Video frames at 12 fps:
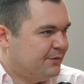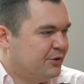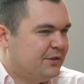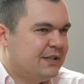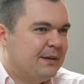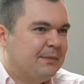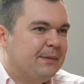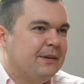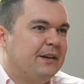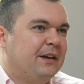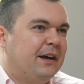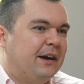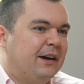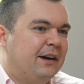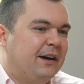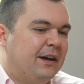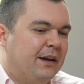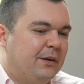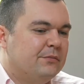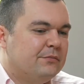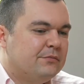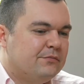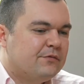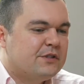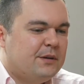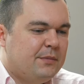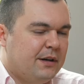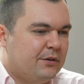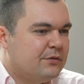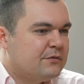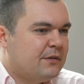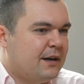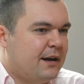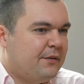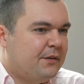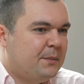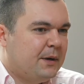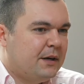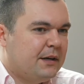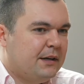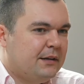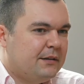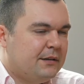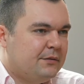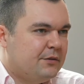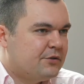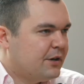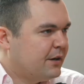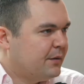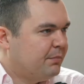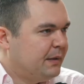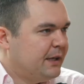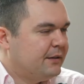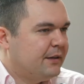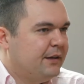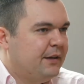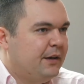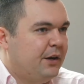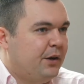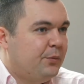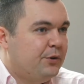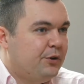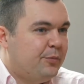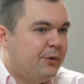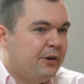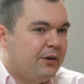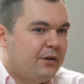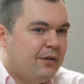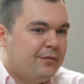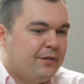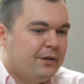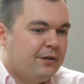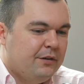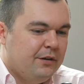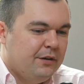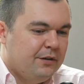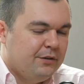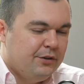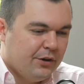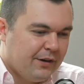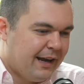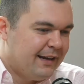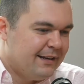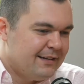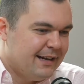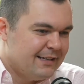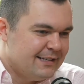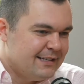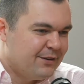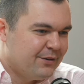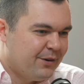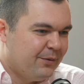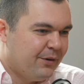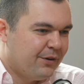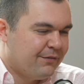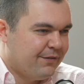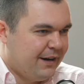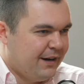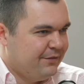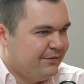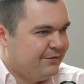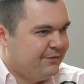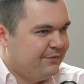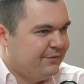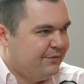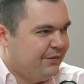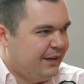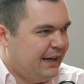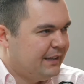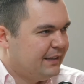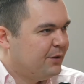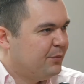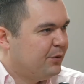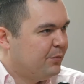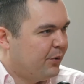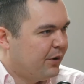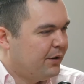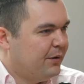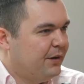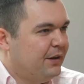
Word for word: Good tip. Um, somebody who is right now in the market, they're trying to compete. When you're putting an offer, don't end it at zero or five. Add a little bit more.